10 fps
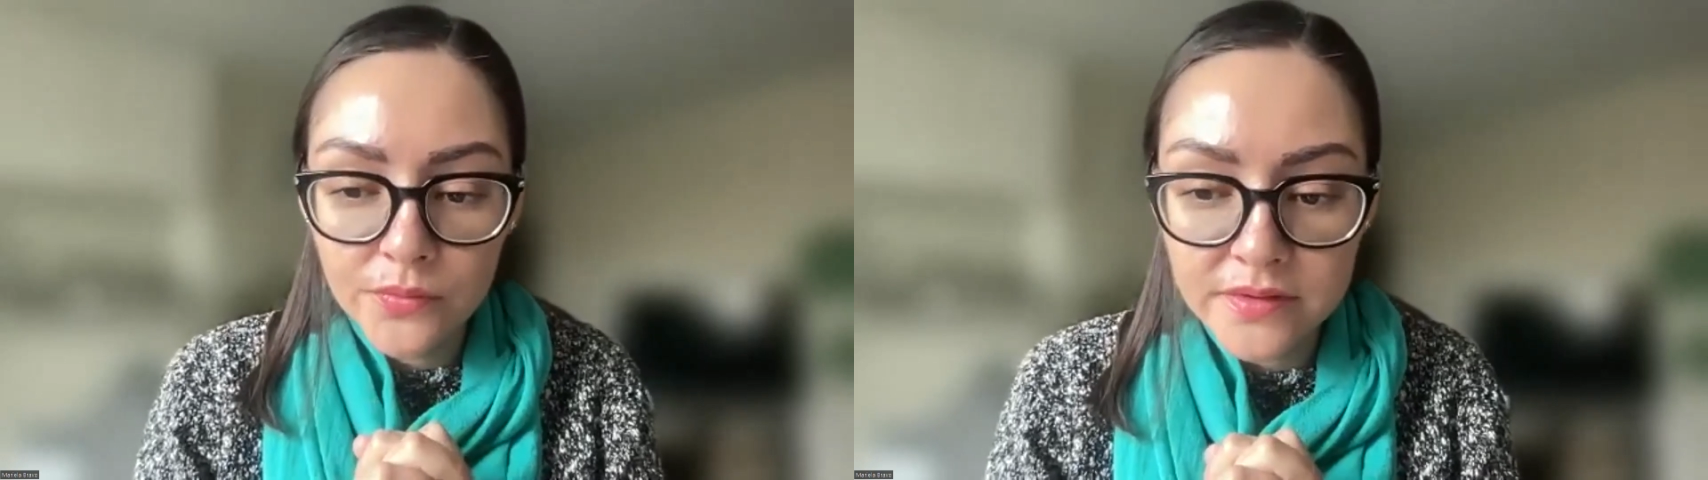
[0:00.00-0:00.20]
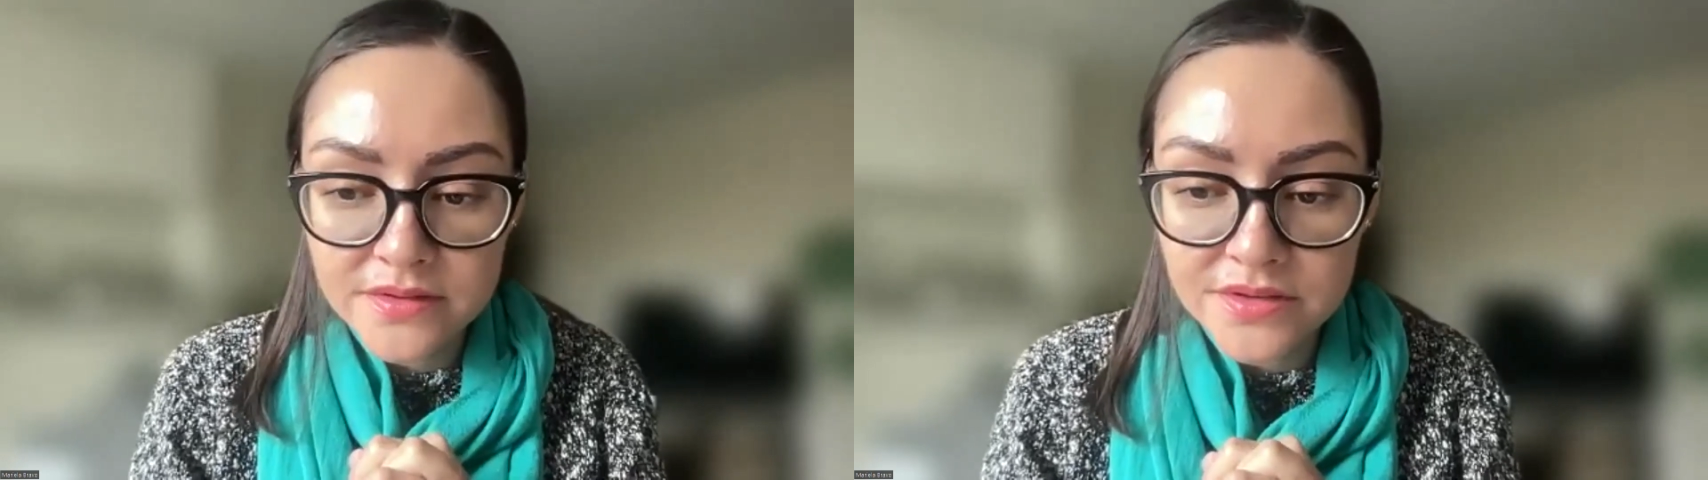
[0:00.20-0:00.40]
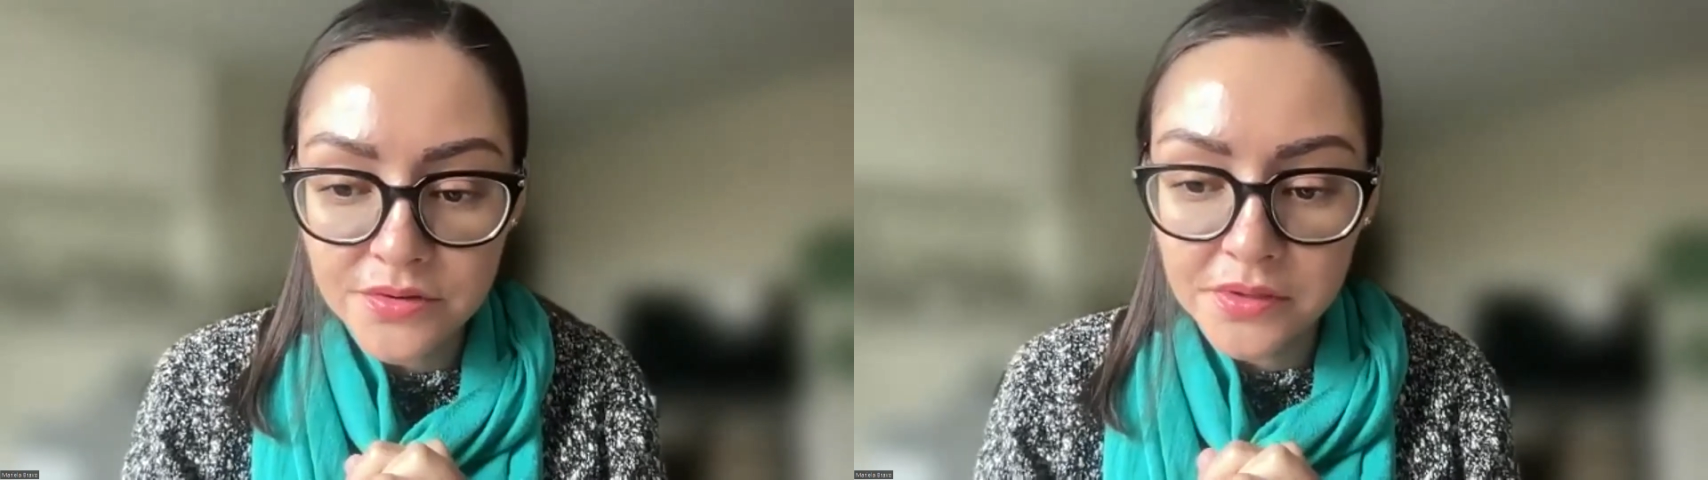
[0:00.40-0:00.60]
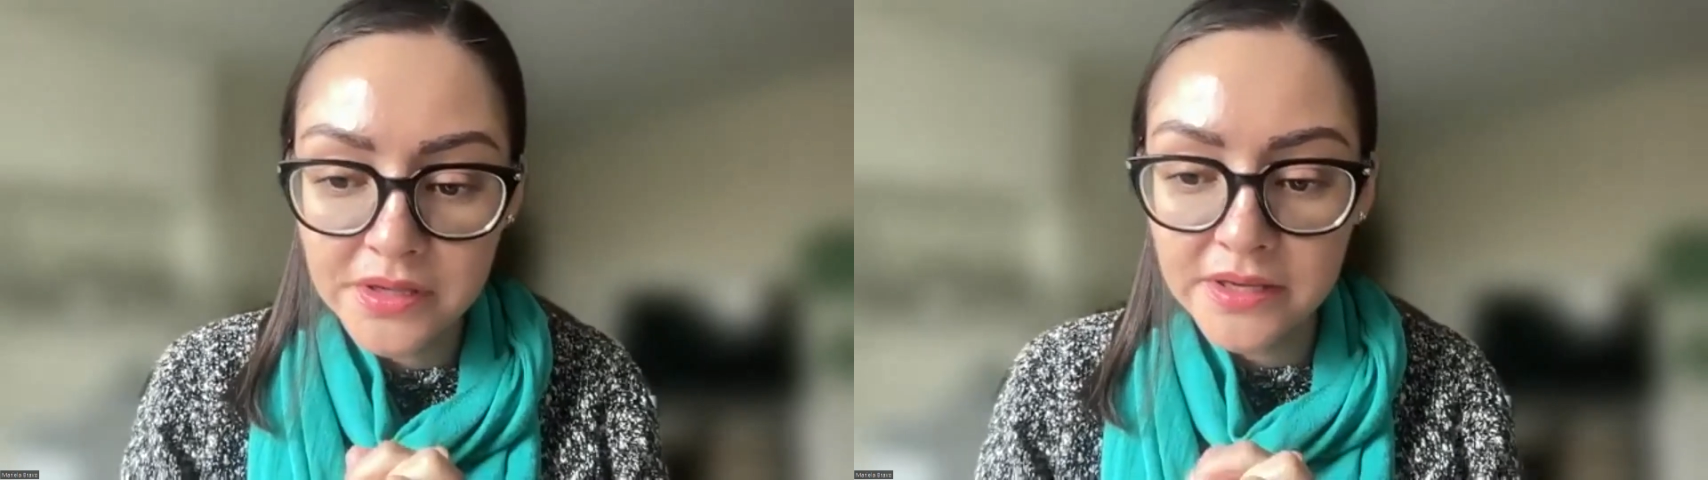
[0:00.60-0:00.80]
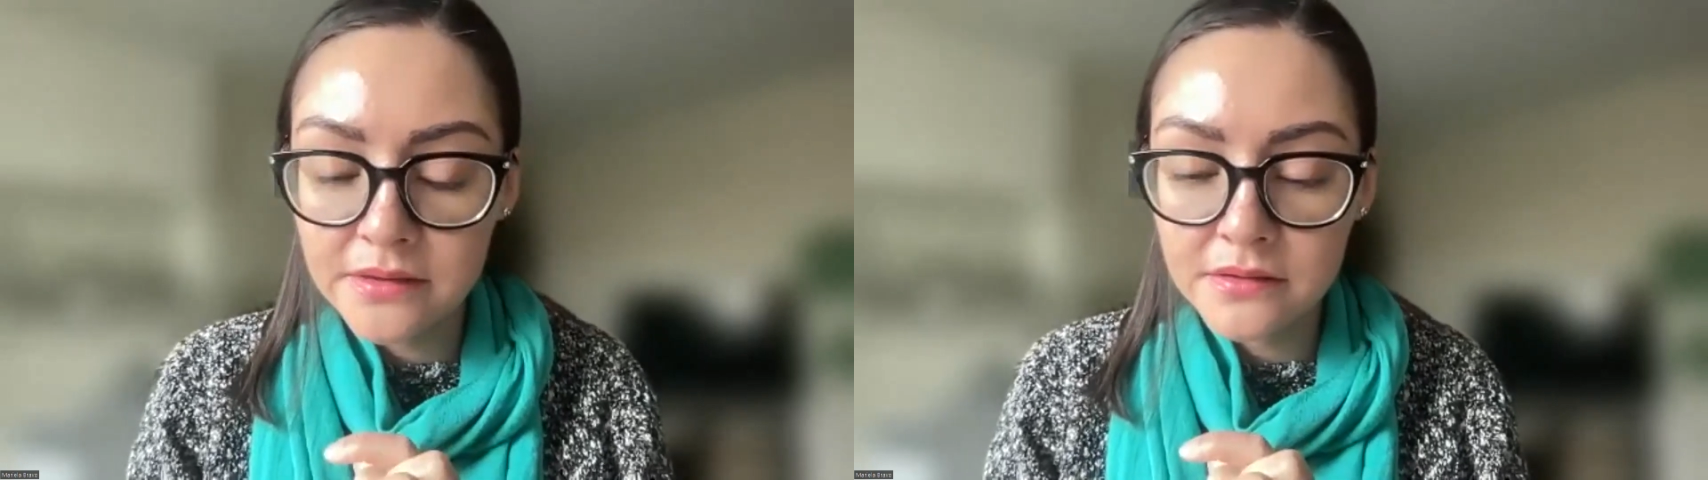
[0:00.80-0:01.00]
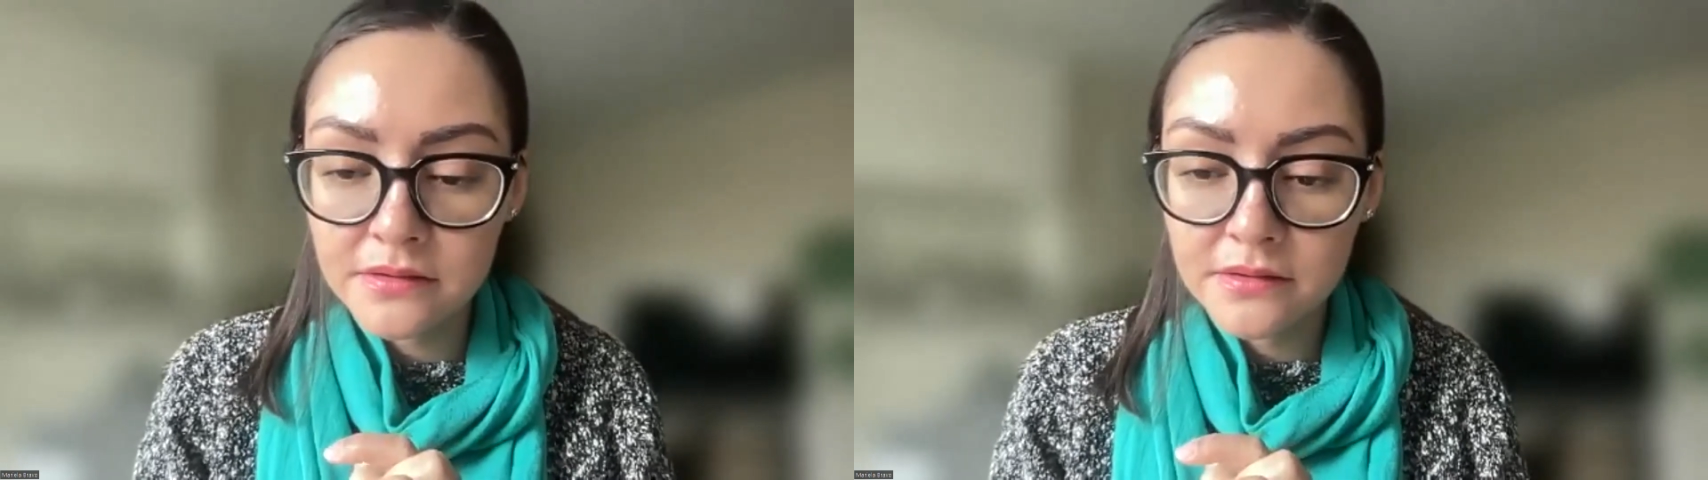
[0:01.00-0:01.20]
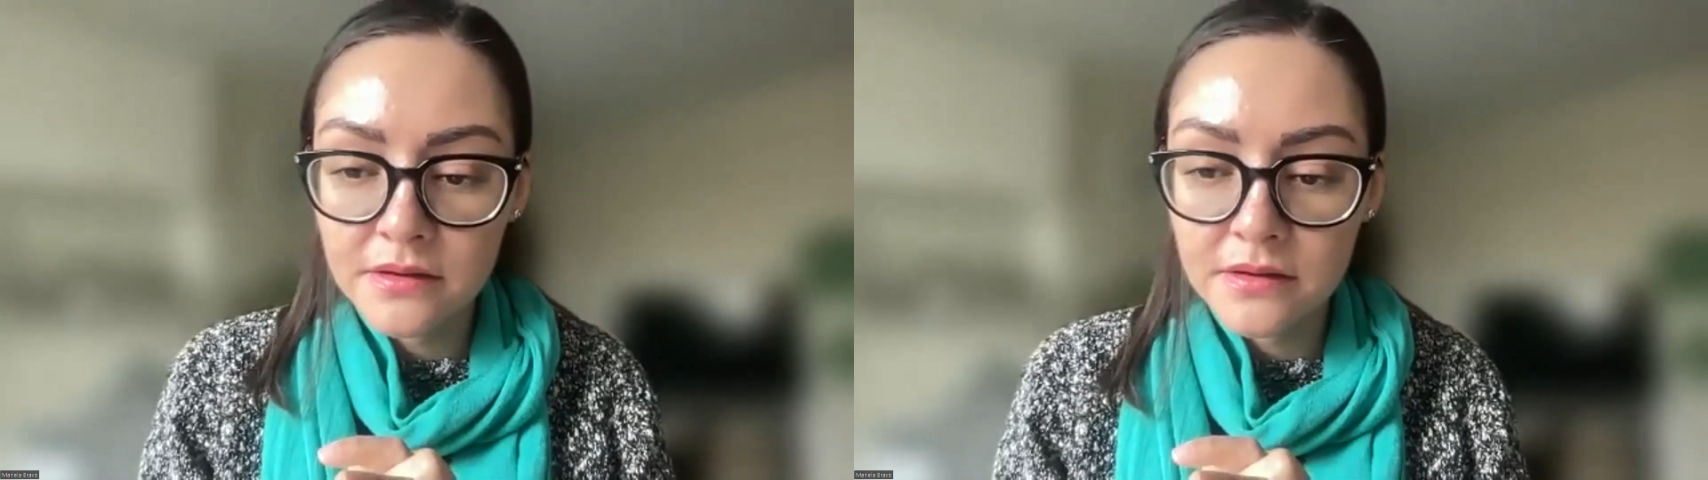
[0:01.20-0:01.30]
the screen,